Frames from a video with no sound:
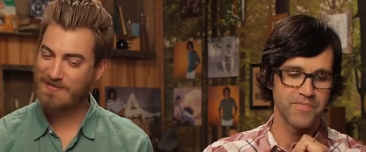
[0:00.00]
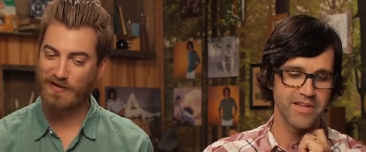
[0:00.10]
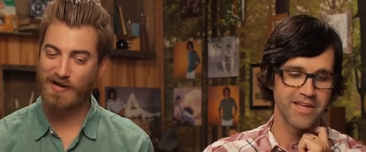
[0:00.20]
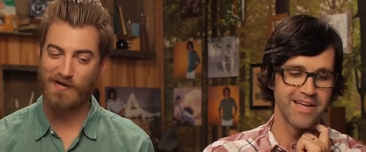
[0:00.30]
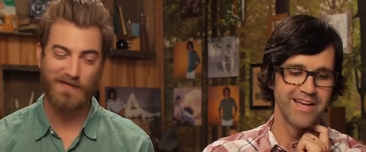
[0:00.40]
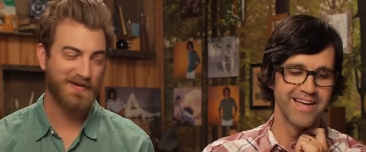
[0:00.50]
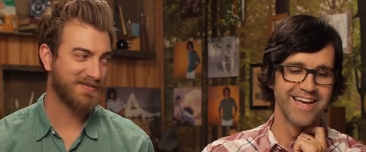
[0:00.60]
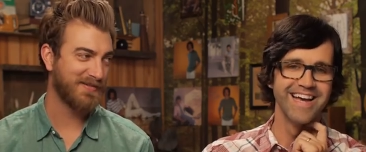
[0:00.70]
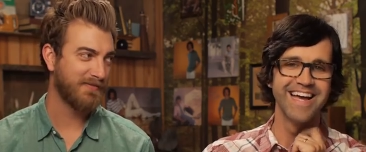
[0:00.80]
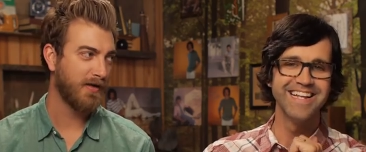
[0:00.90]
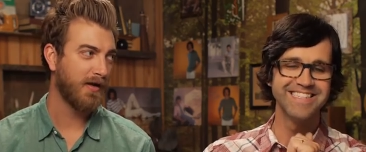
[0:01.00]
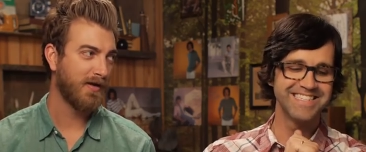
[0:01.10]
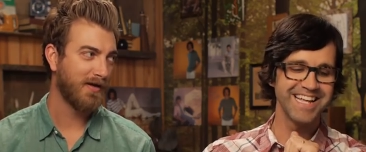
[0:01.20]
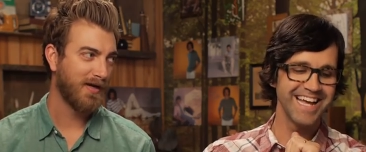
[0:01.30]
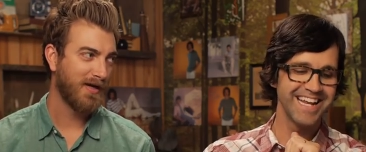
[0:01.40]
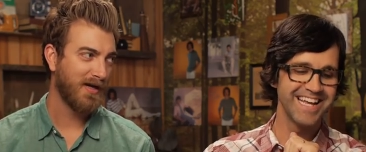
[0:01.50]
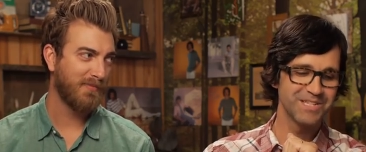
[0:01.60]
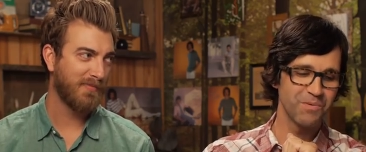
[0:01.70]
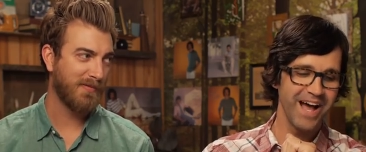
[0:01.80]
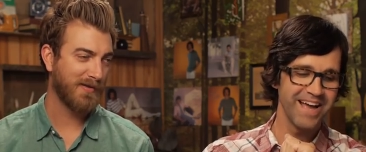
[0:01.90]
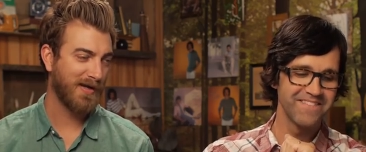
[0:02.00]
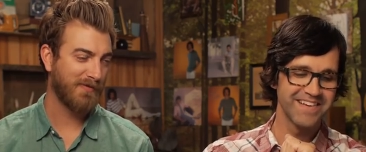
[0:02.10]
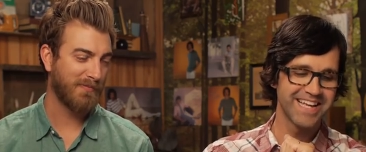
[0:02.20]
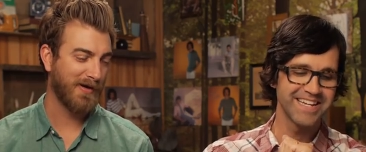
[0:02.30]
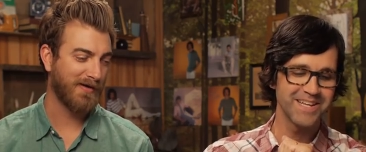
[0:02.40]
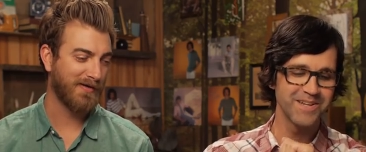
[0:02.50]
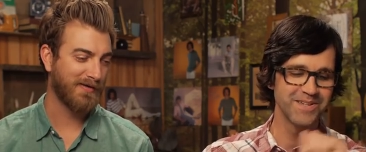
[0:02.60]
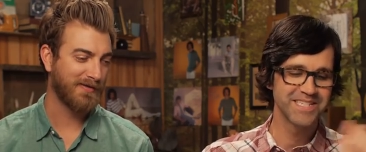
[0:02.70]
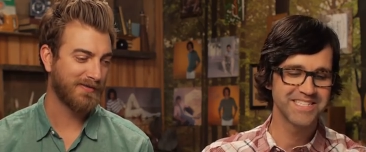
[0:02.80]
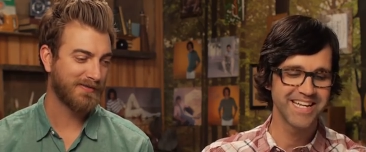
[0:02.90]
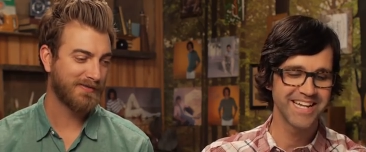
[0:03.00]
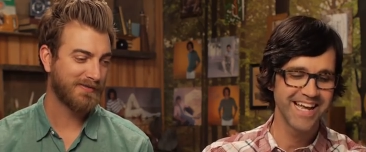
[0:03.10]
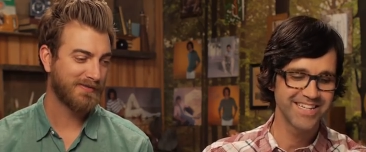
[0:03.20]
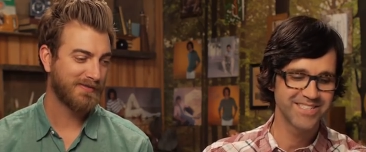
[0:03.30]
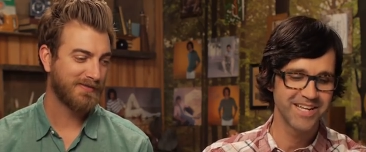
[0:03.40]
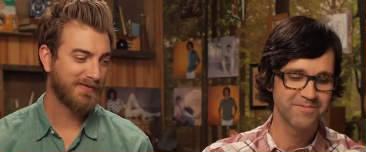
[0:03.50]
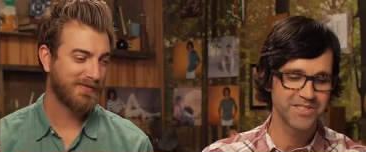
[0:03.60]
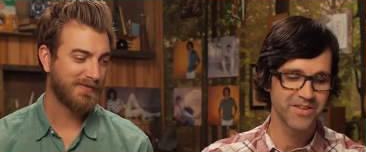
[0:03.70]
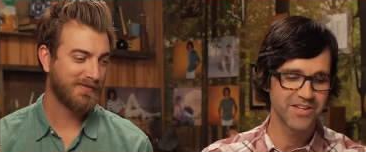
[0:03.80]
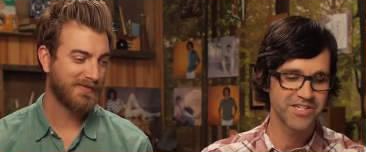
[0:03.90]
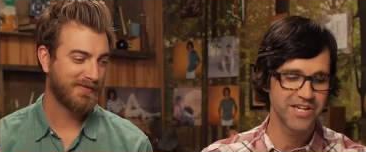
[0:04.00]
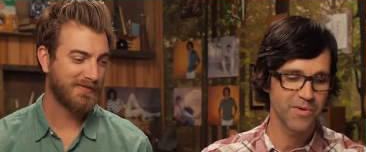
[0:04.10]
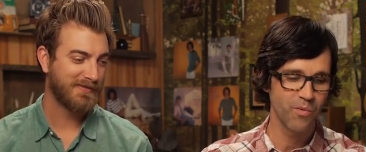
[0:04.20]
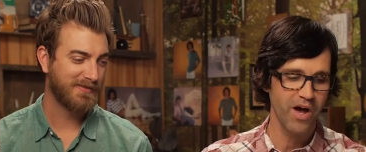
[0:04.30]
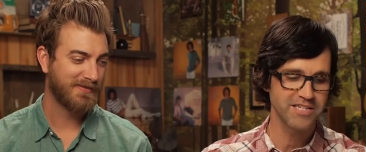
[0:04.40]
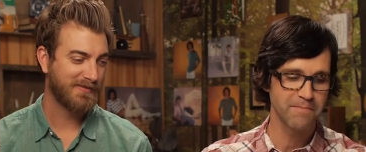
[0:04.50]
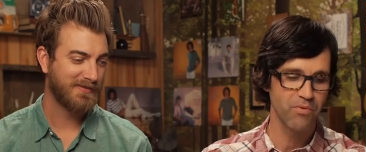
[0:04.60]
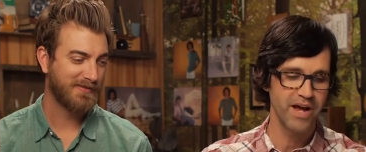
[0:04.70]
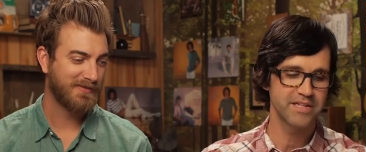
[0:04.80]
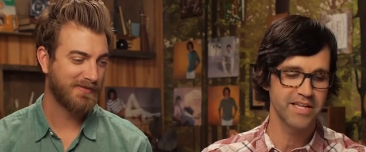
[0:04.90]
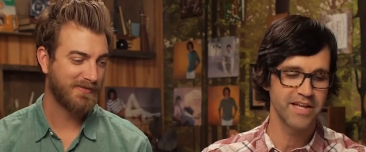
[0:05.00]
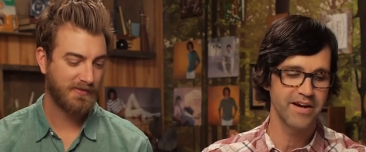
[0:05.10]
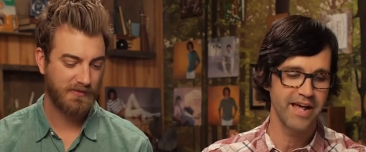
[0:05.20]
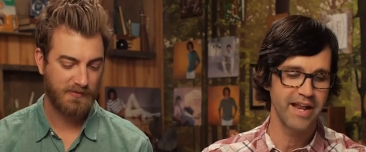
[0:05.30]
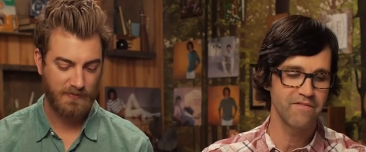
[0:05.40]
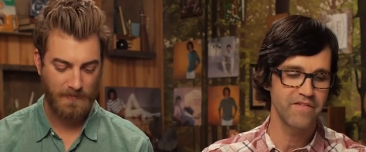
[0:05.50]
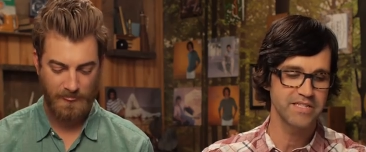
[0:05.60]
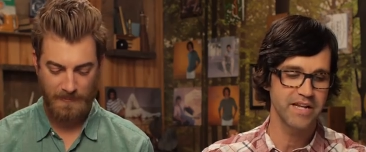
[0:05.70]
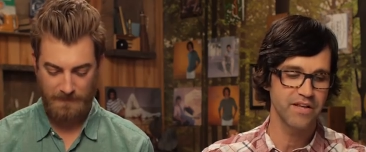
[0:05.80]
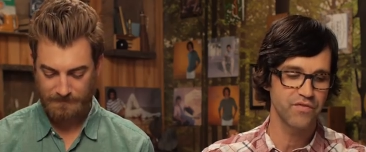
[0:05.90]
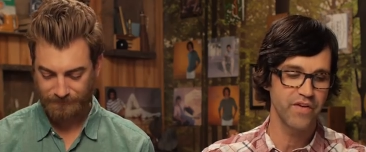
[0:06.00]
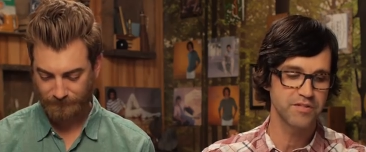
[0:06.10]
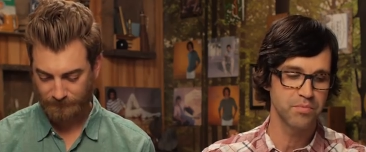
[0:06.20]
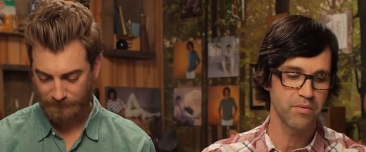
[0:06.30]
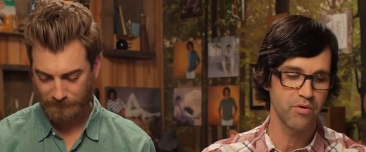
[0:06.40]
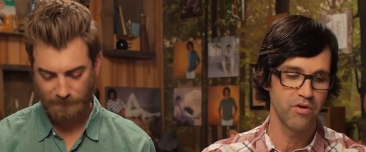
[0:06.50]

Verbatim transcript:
Speaker 1: That's what I always do.
Speaker 2: Instead, his wife continued to sit next to him so that she could watch him browse the internet and visit his Facebook